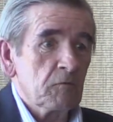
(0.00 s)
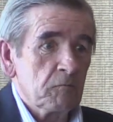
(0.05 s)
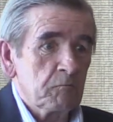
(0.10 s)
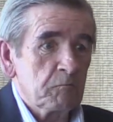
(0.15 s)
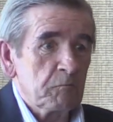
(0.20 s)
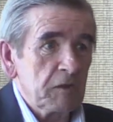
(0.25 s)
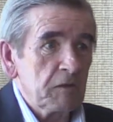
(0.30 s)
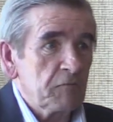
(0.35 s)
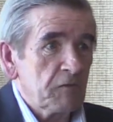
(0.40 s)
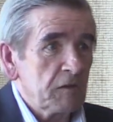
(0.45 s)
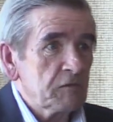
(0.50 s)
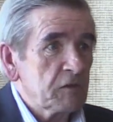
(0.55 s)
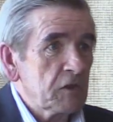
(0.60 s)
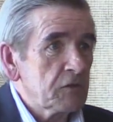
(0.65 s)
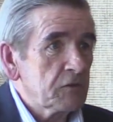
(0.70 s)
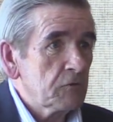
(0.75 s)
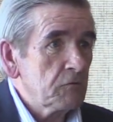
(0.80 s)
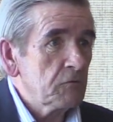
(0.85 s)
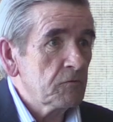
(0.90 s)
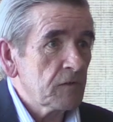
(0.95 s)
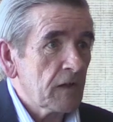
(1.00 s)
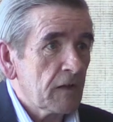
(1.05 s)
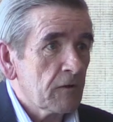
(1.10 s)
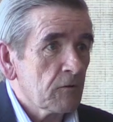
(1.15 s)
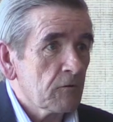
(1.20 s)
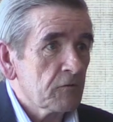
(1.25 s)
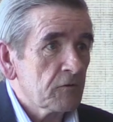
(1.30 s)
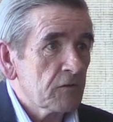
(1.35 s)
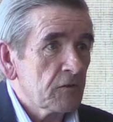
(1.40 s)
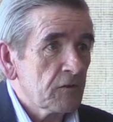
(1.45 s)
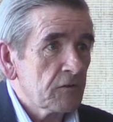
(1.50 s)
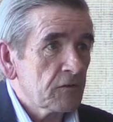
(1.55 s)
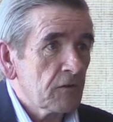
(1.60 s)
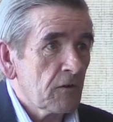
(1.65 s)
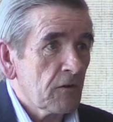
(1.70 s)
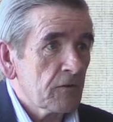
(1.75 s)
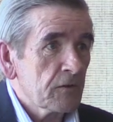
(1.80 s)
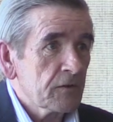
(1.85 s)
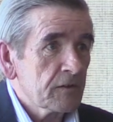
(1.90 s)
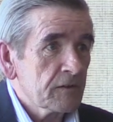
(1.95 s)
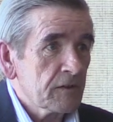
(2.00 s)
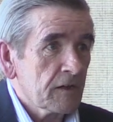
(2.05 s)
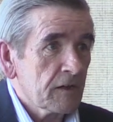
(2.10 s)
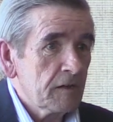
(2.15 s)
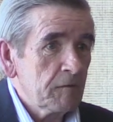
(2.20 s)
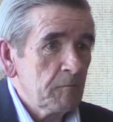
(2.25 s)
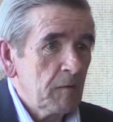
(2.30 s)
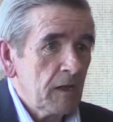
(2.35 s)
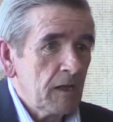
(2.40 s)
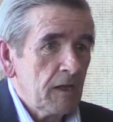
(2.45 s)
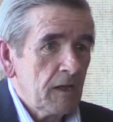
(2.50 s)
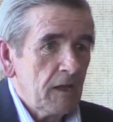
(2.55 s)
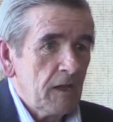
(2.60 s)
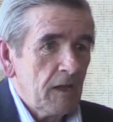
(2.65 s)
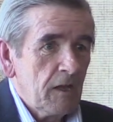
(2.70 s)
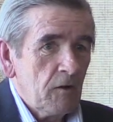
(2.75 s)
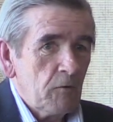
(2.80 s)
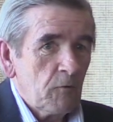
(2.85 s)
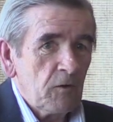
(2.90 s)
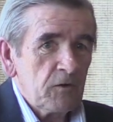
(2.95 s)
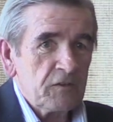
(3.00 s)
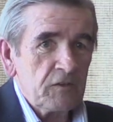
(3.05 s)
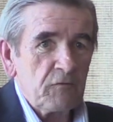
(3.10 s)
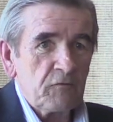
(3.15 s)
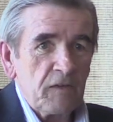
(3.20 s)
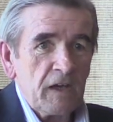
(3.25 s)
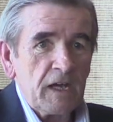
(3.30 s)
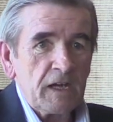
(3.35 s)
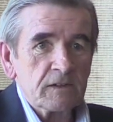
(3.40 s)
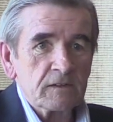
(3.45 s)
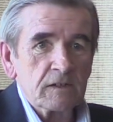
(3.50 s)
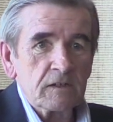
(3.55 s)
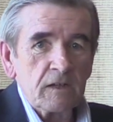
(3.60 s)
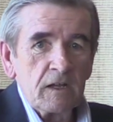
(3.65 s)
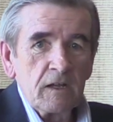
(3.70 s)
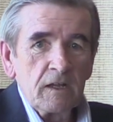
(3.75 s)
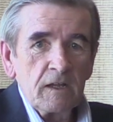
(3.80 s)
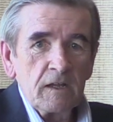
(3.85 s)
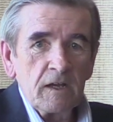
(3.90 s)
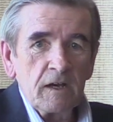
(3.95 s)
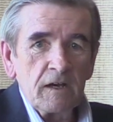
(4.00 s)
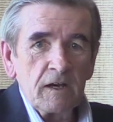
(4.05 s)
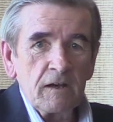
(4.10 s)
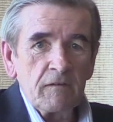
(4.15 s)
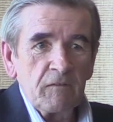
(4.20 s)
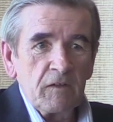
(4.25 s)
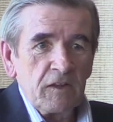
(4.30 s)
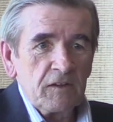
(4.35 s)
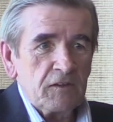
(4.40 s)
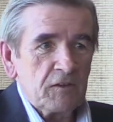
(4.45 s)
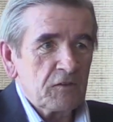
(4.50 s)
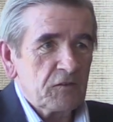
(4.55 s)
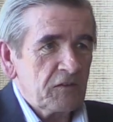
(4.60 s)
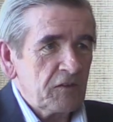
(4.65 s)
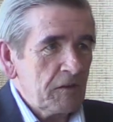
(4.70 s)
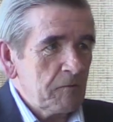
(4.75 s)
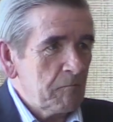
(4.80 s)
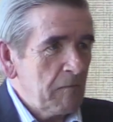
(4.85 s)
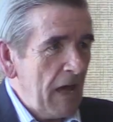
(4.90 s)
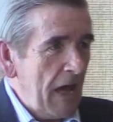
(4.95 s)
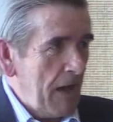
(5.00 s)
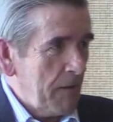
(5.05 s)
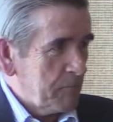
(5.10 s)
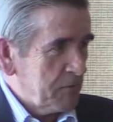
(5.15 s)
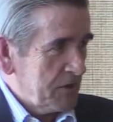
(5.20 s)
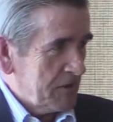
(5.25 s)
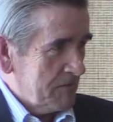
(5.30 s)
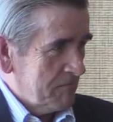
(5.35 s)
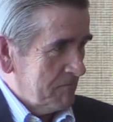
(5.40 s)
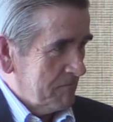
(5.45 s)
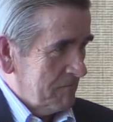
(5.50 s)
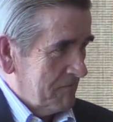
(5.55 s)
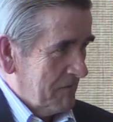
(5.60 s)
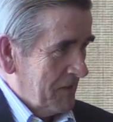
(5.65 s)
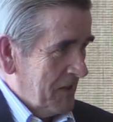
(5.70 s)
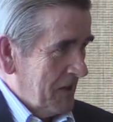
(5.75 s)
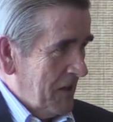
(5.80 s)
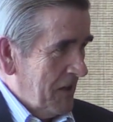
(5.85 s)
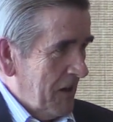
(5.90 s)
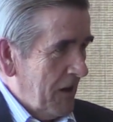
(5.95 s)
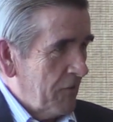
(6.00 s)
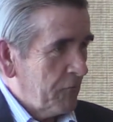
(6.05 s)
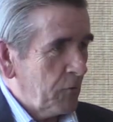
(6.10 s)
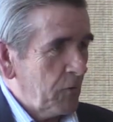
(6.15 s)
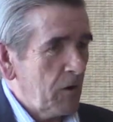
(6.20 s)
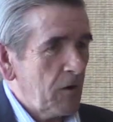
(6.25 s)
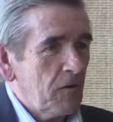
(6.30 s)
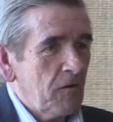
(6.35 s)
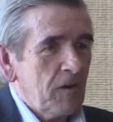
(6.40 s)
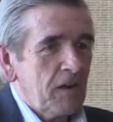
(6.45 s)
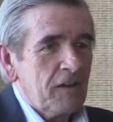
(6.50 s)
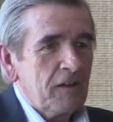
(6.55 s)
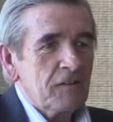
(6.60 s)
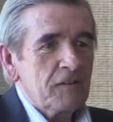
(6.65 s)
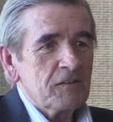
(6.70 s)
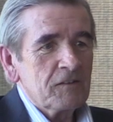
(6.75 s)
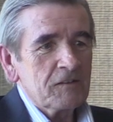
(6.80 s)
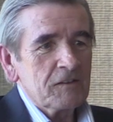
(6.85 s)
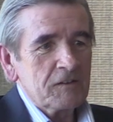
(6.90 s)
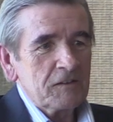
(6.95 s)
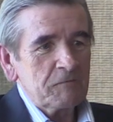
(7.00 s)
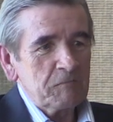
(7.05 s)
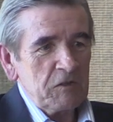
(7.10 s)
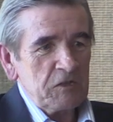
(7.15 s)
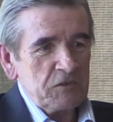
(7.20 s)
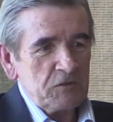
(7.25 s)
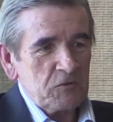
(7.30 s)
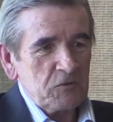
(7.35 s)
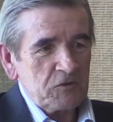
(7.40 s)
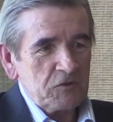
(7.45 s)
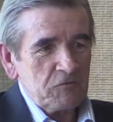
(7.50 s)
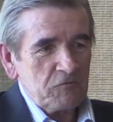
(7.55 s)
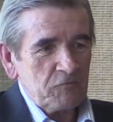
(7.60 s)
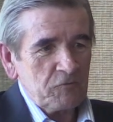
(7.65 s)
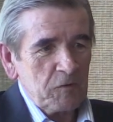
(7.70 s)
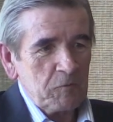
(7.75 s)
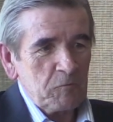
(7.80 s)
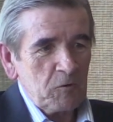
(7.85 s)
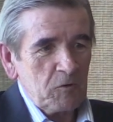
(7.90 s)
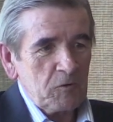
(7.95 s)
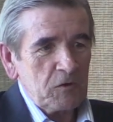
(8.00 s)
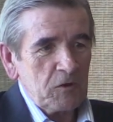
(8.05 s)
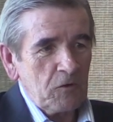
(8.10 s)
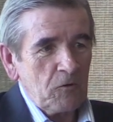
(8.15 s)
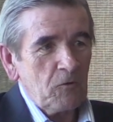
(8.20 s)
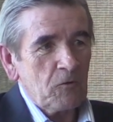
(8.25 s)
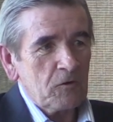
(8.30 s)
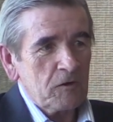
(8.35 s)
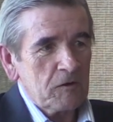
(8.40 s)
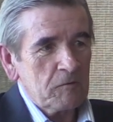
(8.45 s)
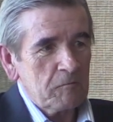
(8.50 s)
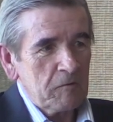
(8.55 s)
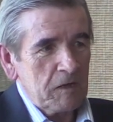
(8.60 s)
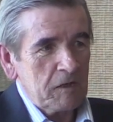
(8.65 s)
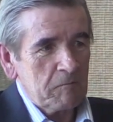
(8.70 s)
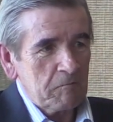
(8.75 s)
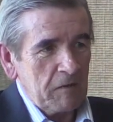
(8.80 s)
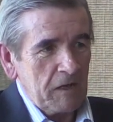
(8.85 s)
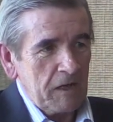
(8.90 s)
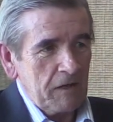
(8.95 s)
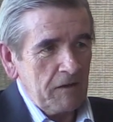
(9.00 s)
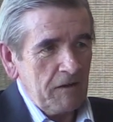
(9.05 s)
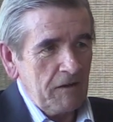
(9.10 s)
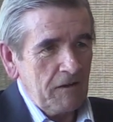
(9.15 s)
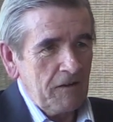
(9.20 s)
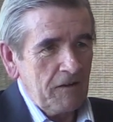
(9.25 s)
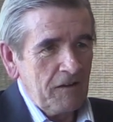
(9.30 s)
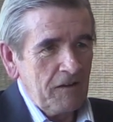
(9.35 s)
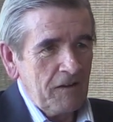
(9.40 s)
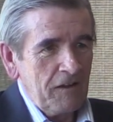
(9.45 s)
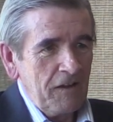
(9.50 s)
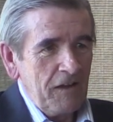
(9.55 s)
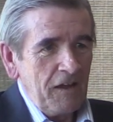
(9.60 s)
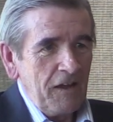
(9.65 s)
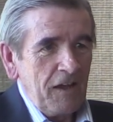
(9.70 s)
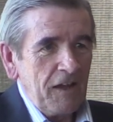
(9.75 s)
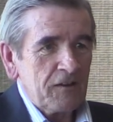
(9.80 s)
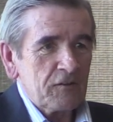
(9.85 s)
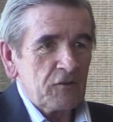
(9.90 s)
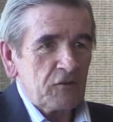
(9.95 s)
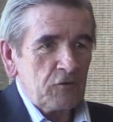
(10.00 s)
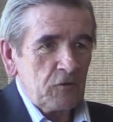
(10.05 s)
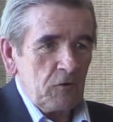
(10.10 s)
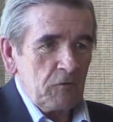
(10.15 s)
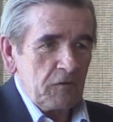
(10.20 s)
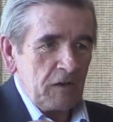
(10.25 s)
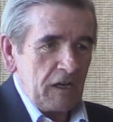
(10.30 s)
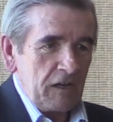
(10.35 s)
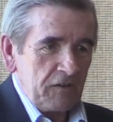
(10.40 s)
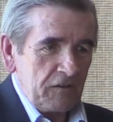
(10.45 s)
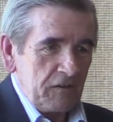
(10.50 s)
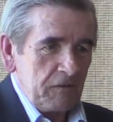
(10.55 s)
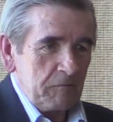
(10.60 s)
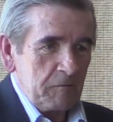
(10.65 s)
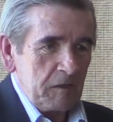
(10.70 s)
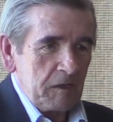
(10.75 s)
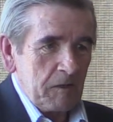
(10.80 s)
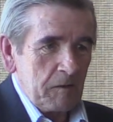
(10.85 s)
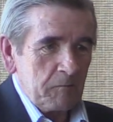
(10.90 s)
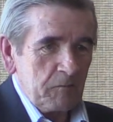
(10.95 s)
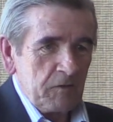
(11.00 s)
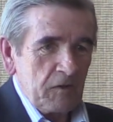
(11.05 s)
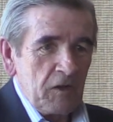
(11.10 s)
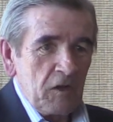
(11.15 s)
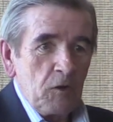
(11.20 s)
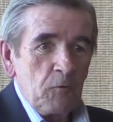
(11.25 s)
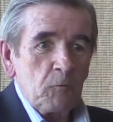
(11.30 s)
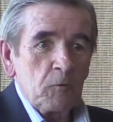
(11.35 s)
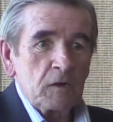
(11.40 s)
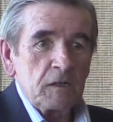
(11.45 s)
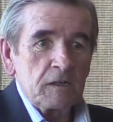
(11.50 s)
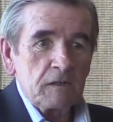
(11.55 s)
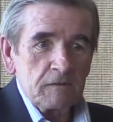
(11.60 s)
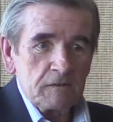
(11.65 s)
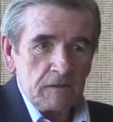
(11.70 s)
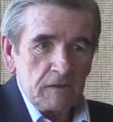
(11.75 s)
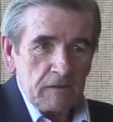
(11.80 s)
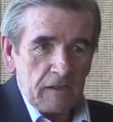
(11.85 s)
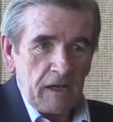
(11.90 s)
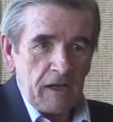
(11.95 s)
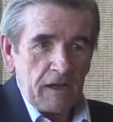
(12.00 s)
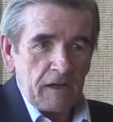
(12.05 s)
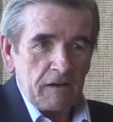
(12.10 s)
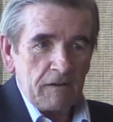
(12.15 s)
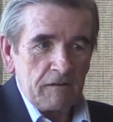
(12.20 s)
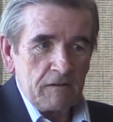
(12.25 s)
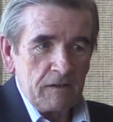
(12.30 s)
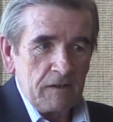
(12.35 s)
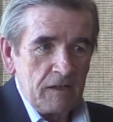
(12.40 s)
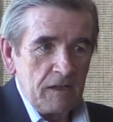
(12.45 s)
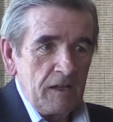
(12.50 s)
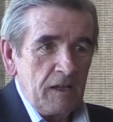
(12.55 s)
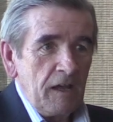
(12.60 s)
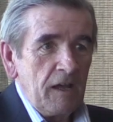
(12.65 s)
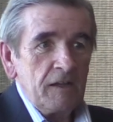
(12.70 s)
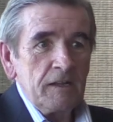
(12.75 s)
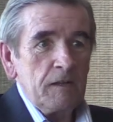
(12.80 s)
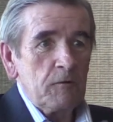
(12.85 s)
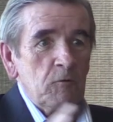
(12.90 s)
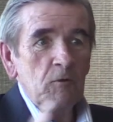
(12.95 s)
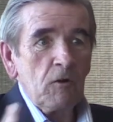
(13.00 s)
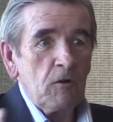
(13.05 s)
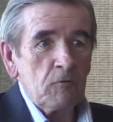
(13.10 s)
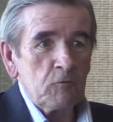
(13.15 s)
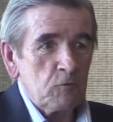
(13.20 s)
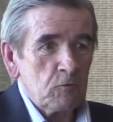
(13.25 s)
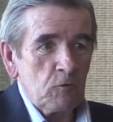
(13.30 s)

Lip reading: flyovers you saw all the time was the fact that you'd see maps of where the missiles from North Dakota, the Minutemen, and the Soviet ICBMs would collide. And they were all